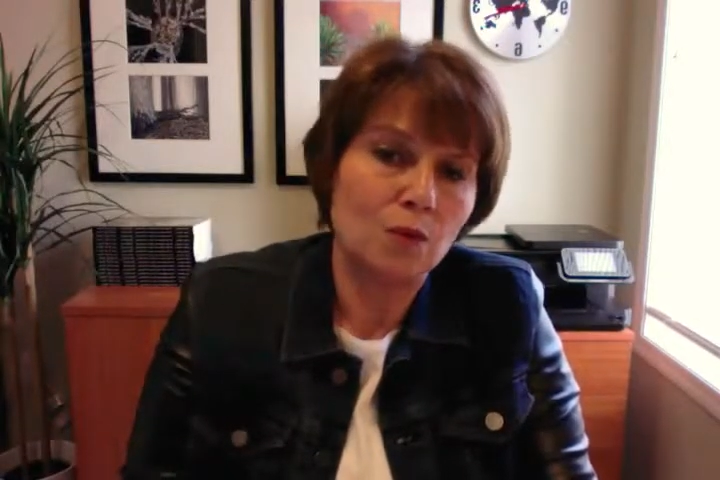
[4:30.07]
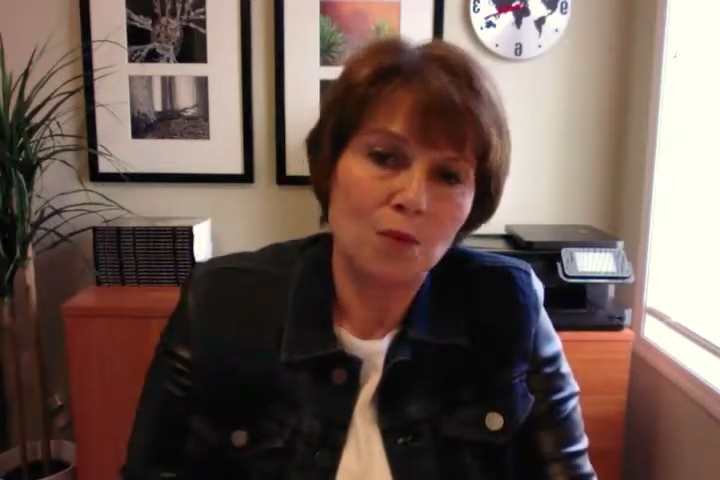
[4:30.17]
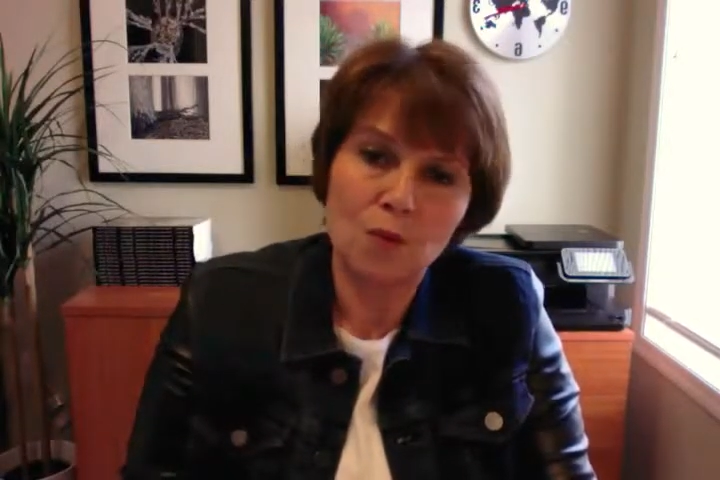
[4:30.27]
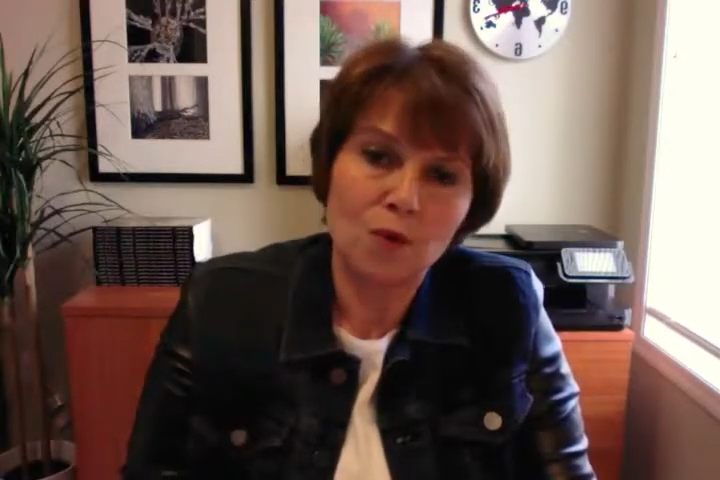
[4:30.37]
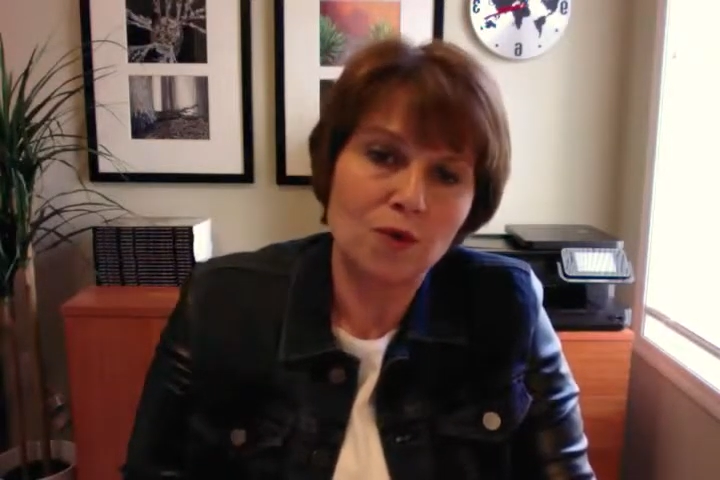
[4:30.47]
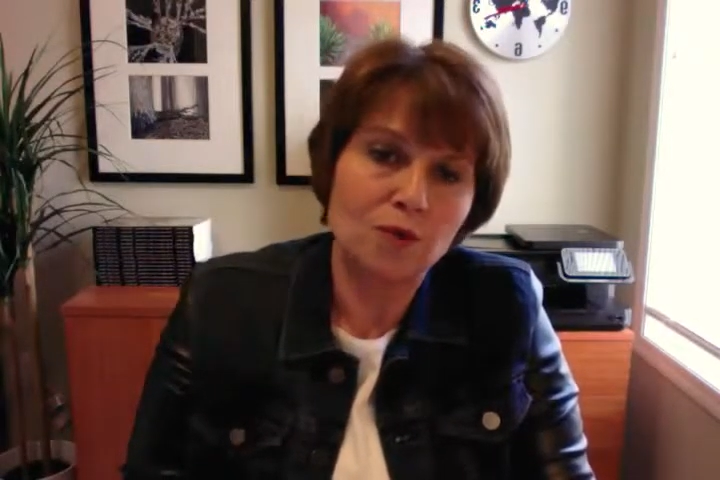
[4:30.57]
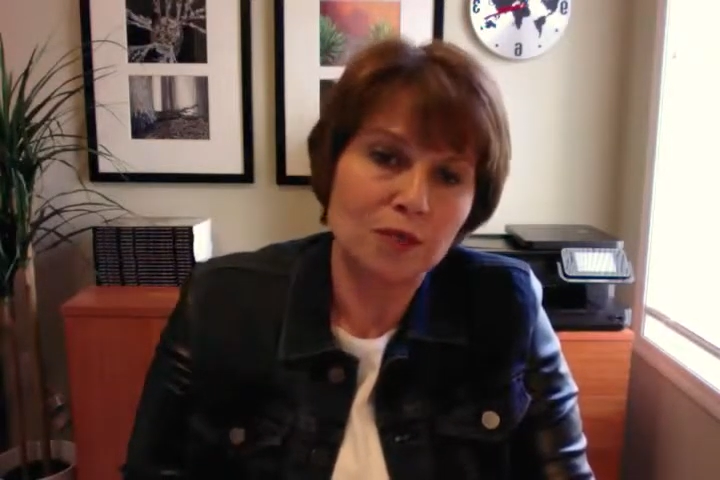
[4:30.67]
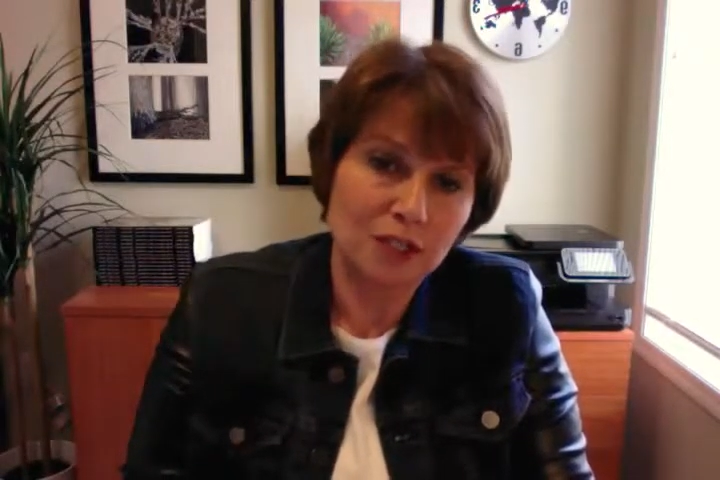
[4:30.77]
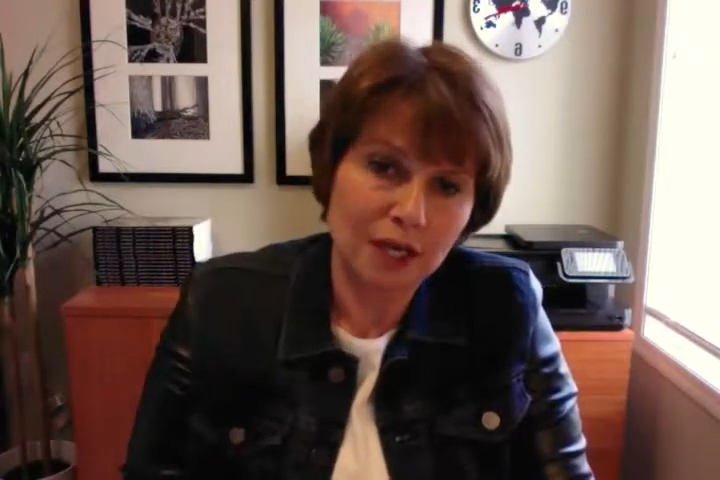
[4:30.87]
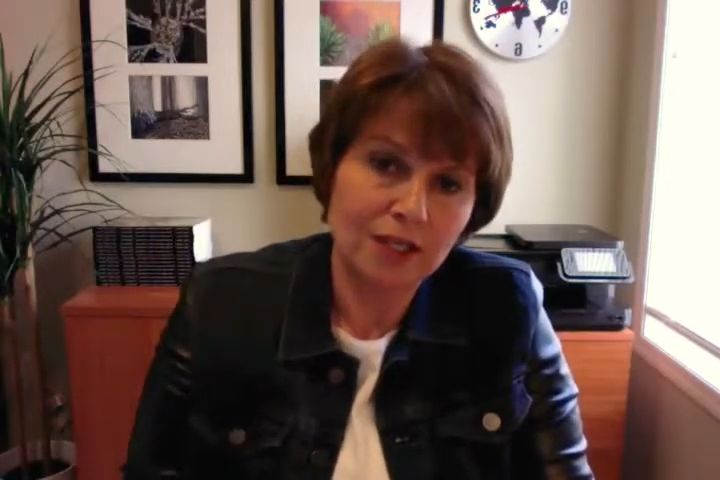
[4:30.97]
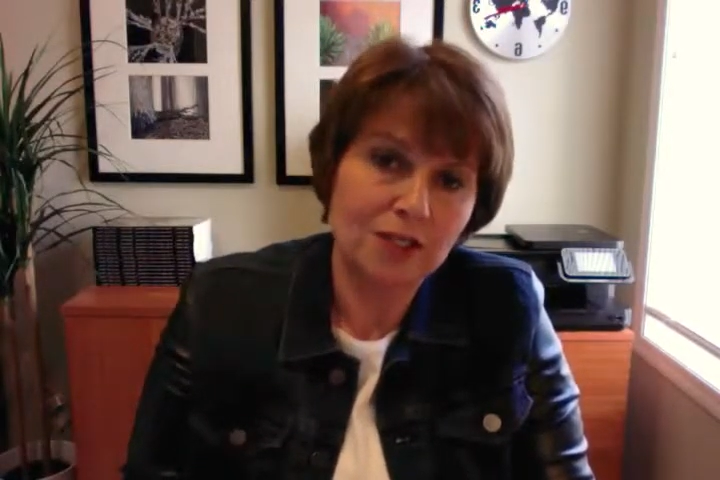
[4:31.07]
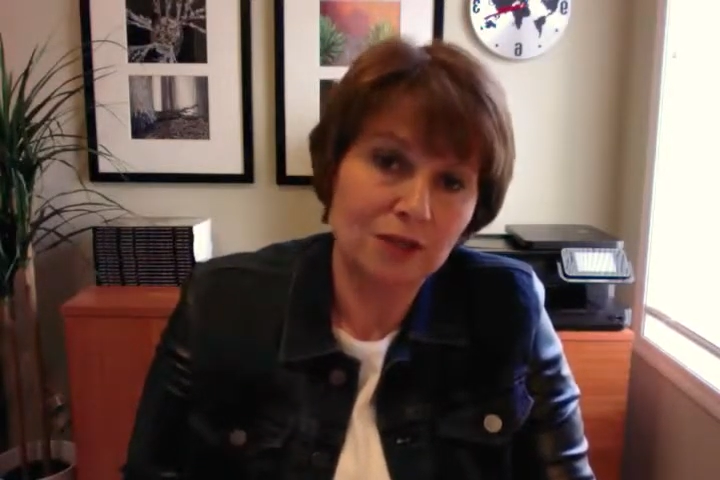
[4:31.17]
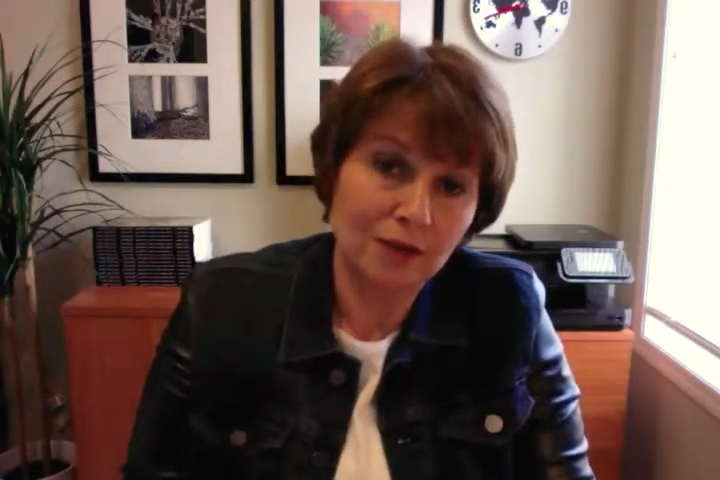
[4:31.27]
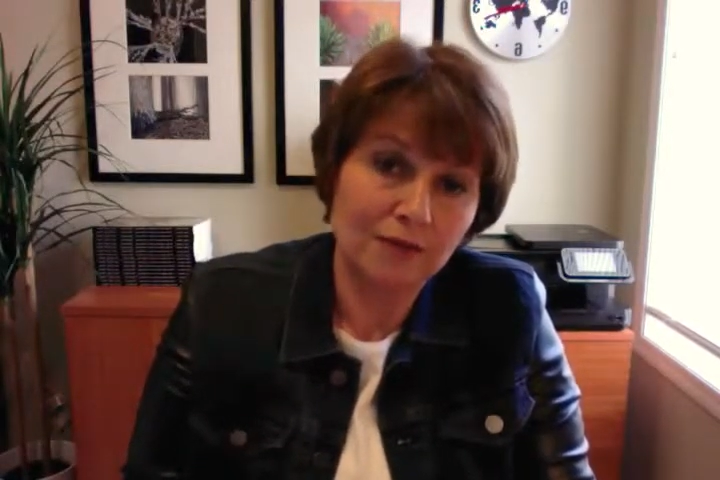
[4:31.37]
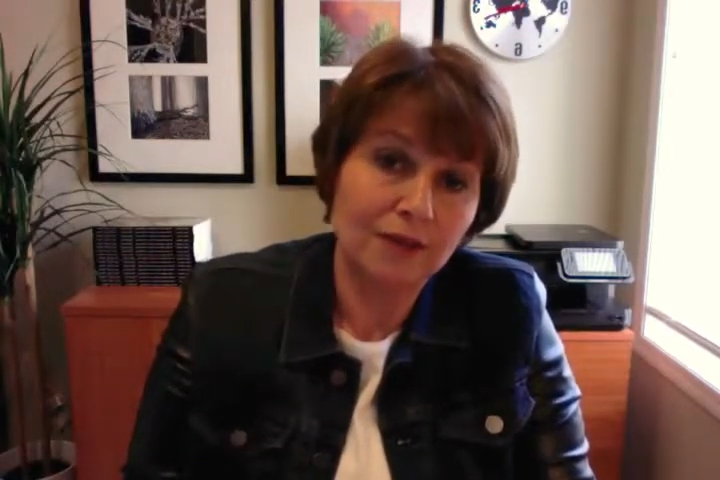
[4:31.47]
will reject you
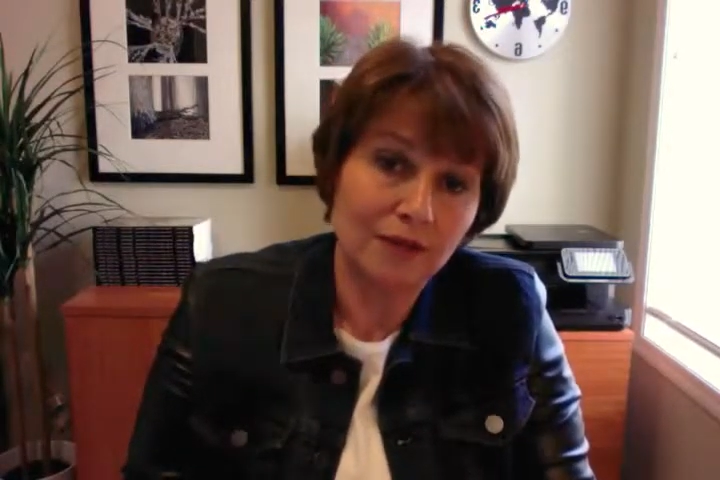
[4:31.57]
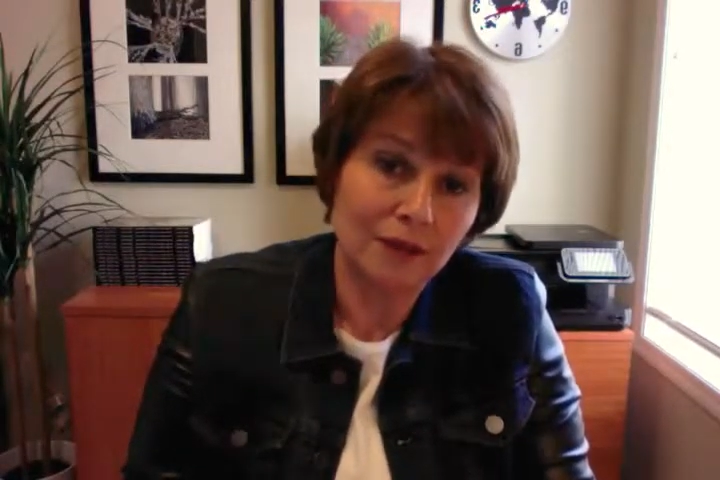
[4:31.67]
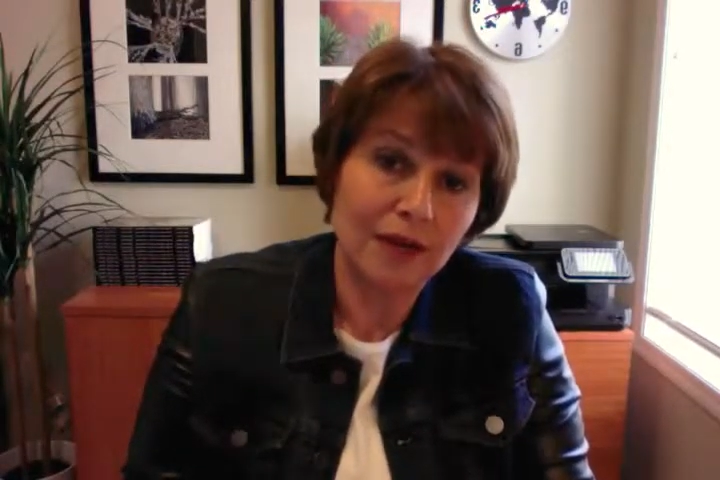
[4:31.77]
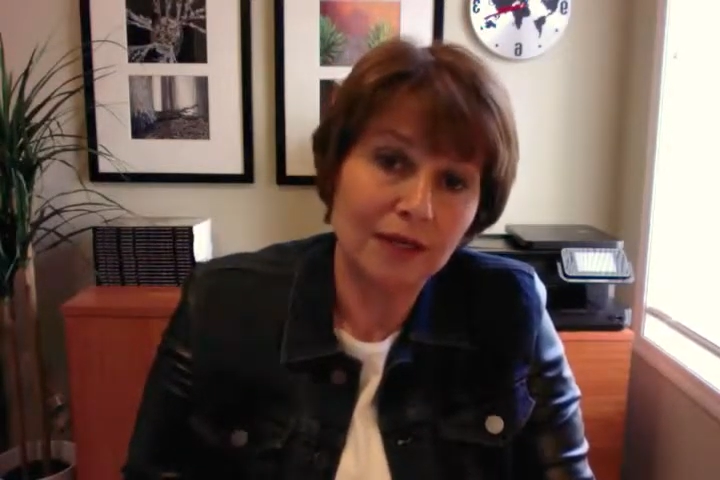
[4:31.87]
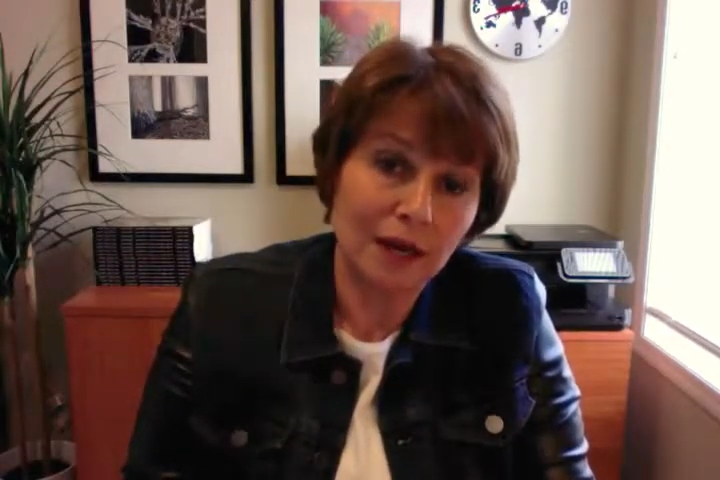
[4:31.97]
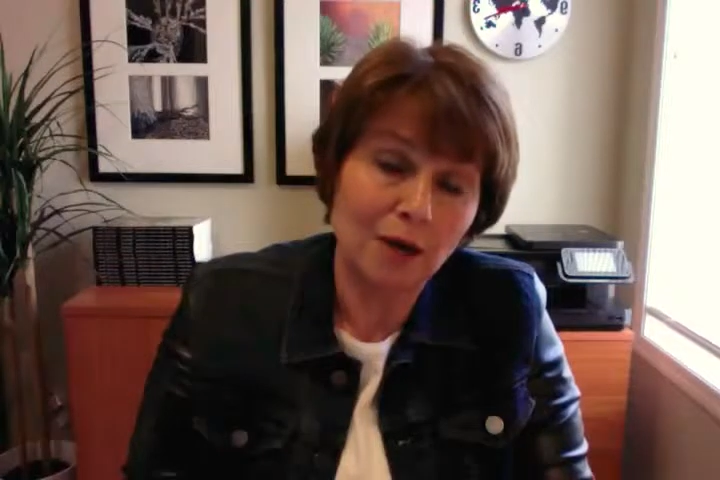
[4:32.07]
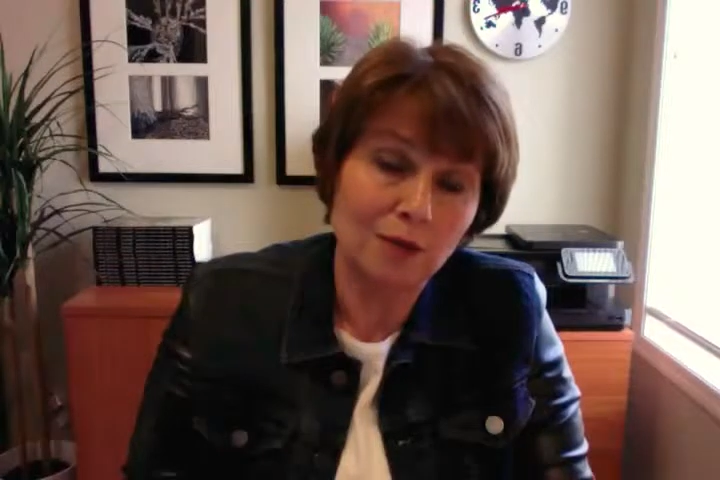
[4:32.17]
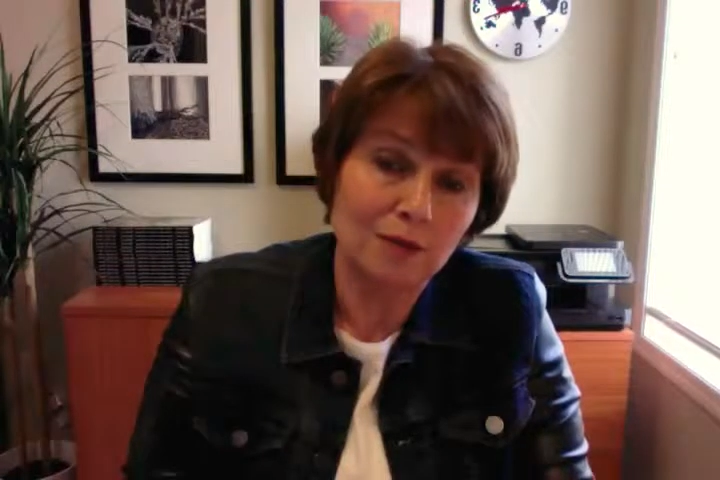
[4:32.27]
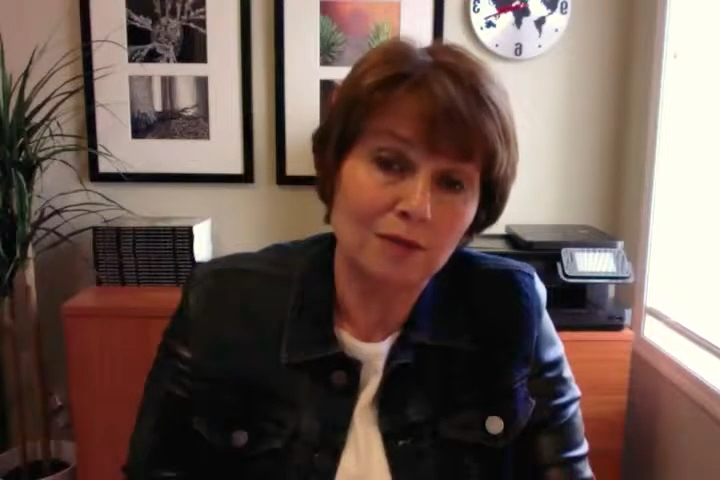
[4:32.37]
if they find out.